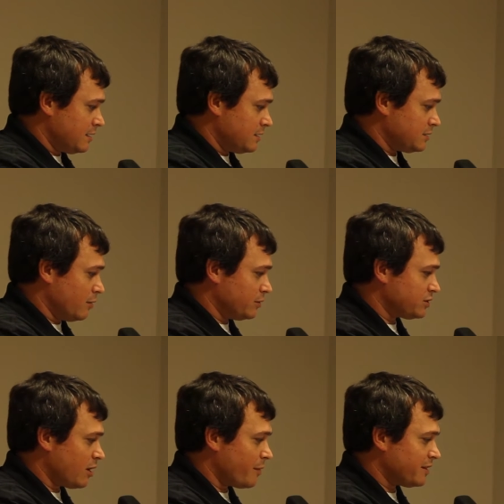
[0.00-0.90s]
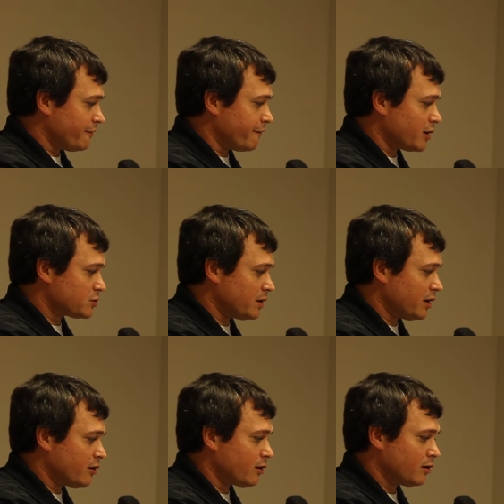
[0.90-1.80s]
So we'll start with the first one
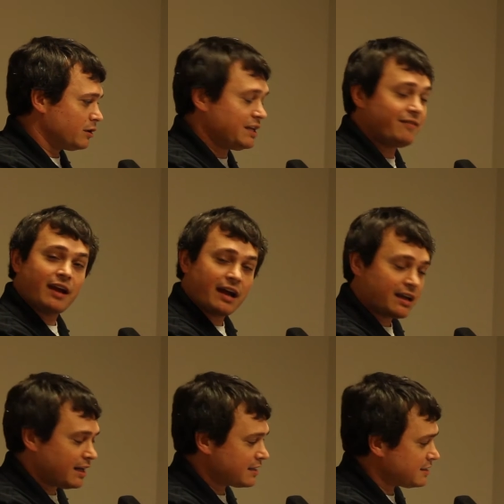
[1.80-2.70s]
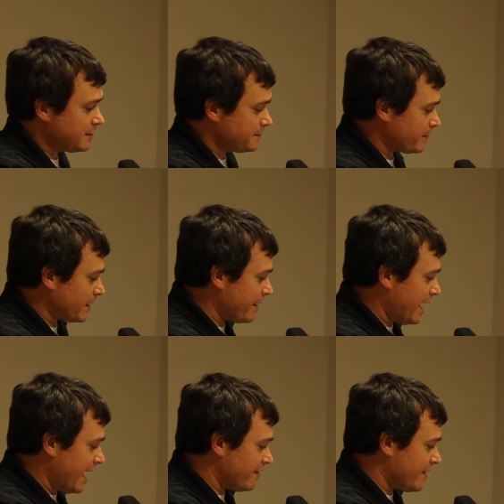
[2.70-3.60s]
under D V I connected. I'm going
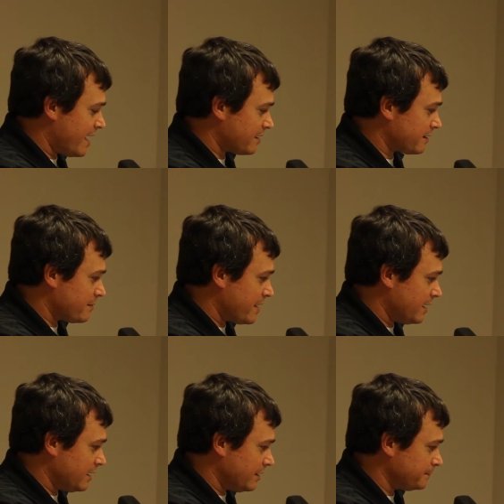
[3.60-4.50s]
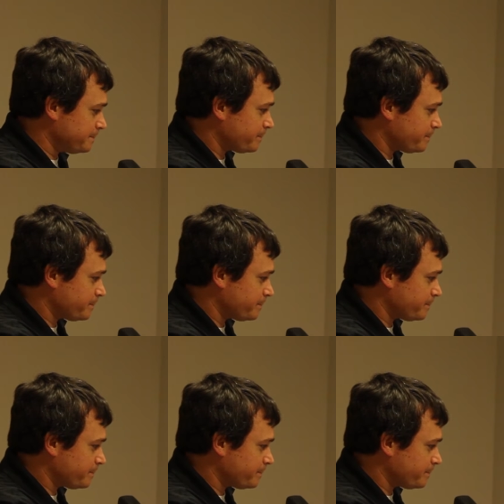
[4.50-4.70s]
to add that command in.